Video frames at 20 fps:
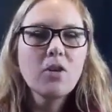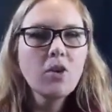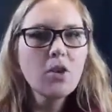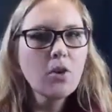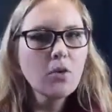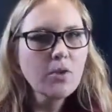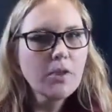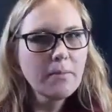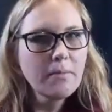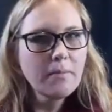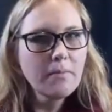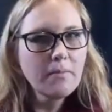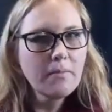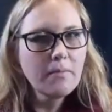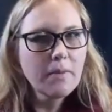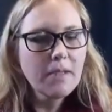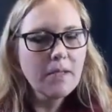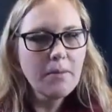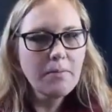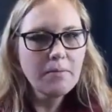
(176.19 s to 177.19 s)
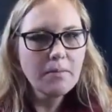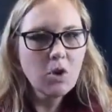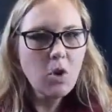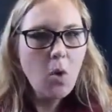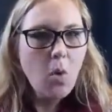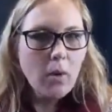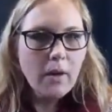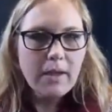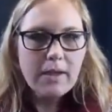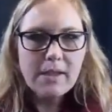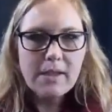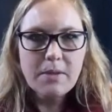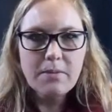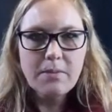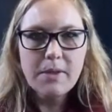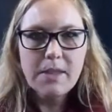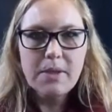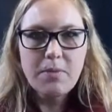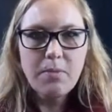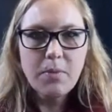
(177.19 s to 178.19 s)
Some toys, some
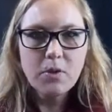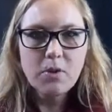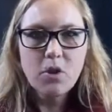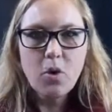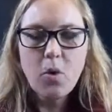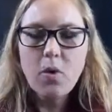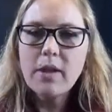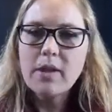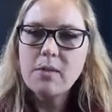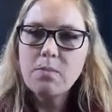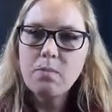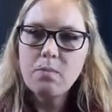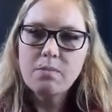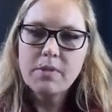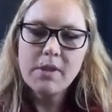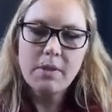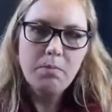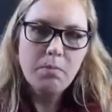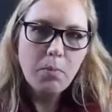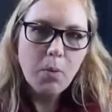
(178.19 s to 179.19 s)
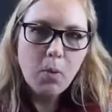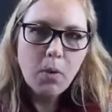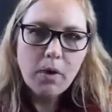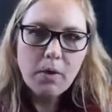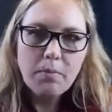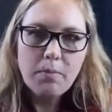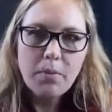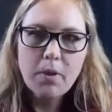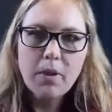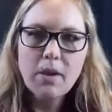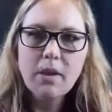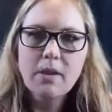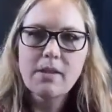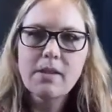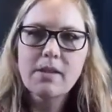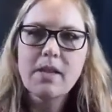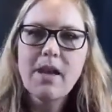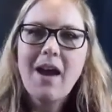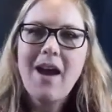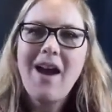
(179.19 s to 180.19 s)
simple toys, some board
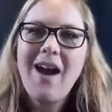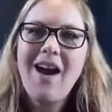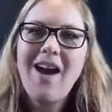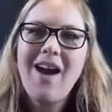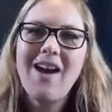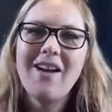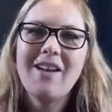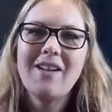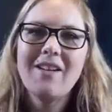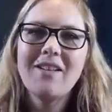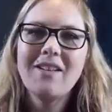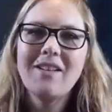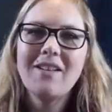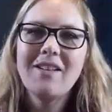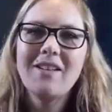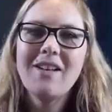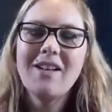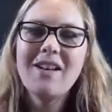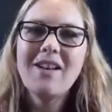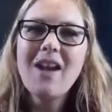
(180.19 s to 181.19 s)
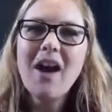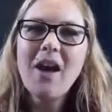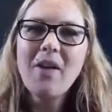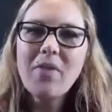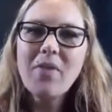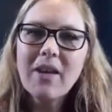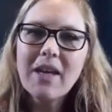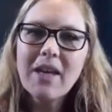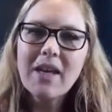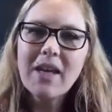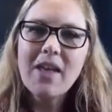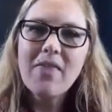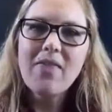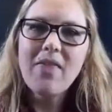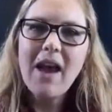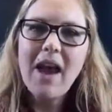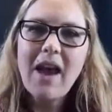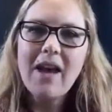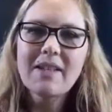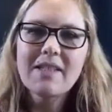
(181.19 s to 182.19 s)
books, nothing
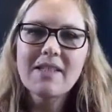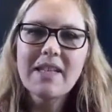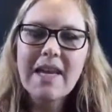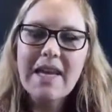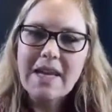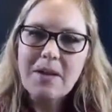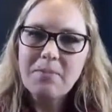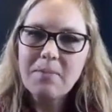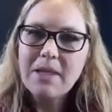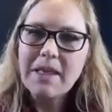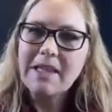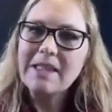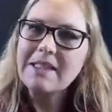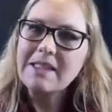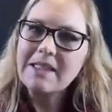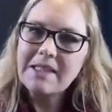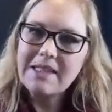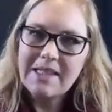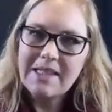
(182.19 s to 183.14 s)
that can't be cleaned